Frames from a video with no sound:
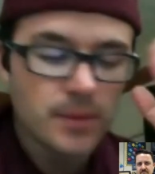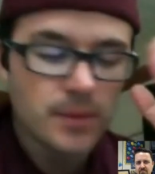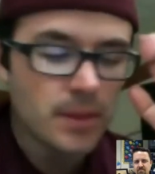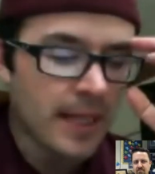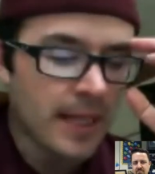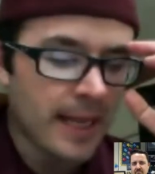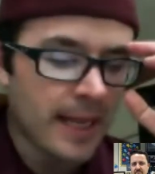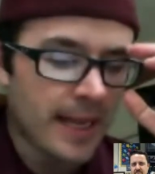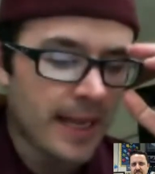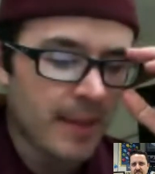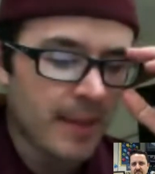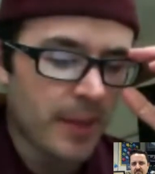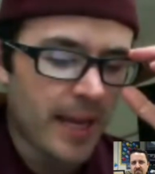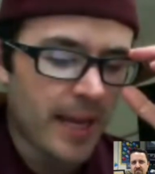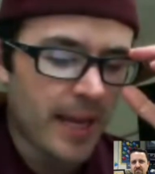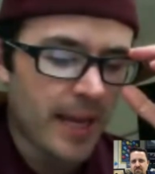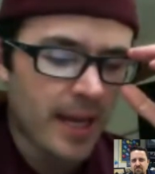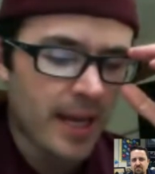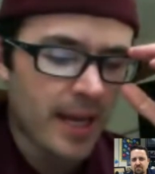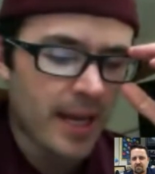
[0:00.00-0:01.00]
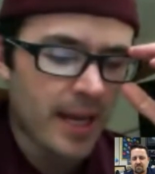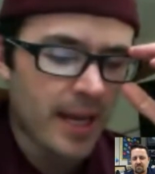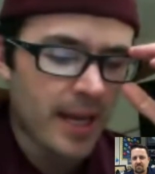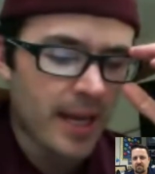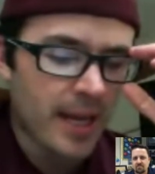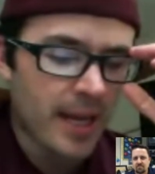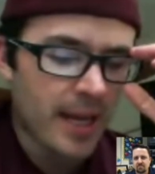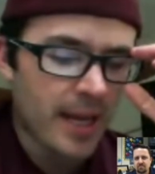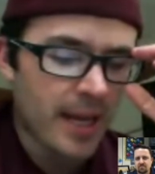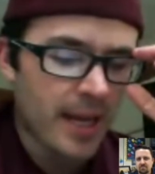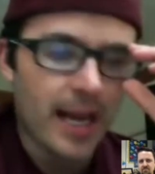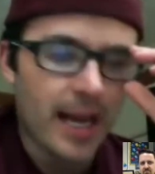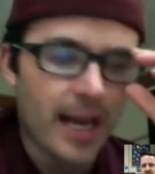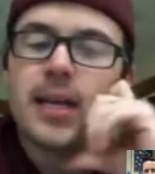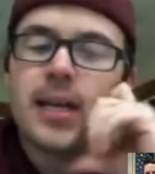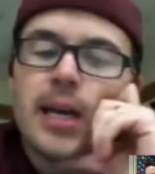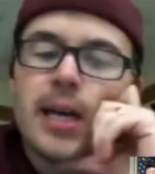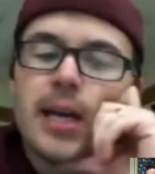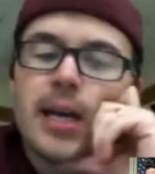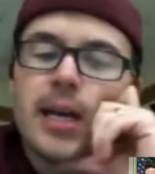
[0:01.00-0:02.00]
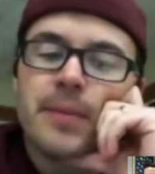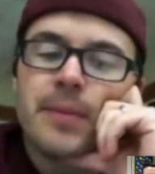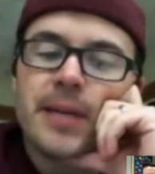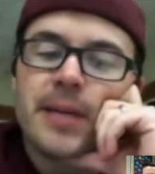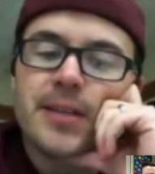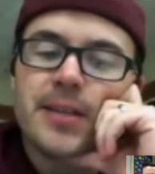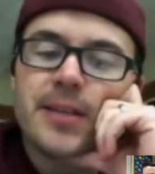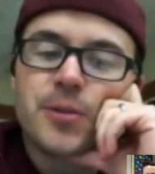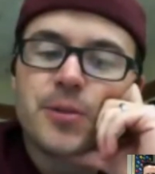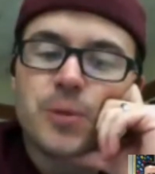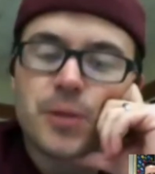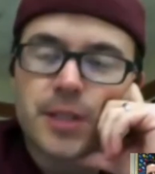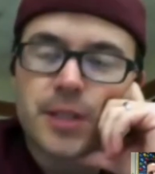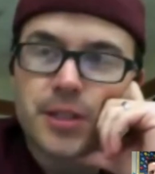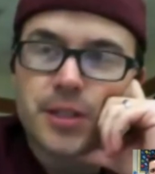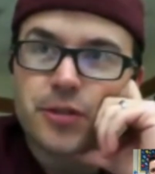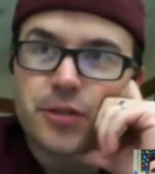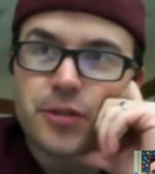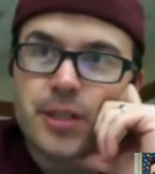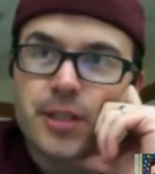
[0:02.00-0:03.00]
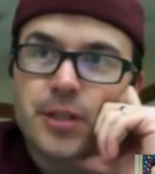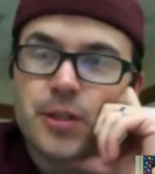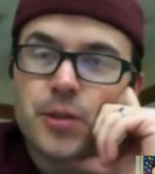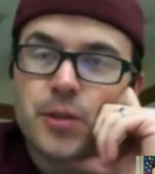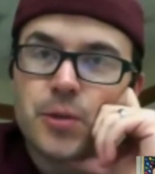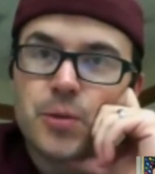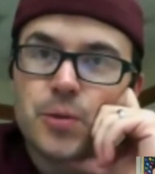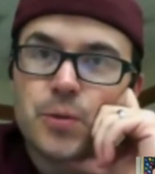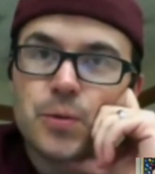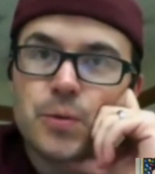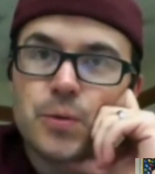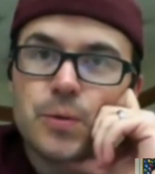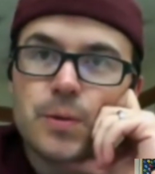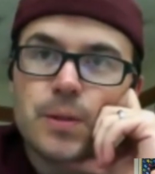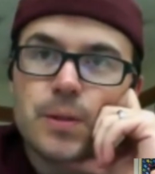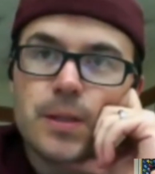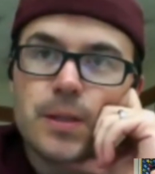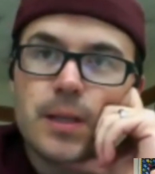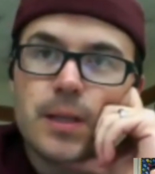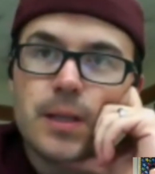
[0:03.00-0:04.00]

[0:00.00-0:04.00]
and we got our county intermediate school district to.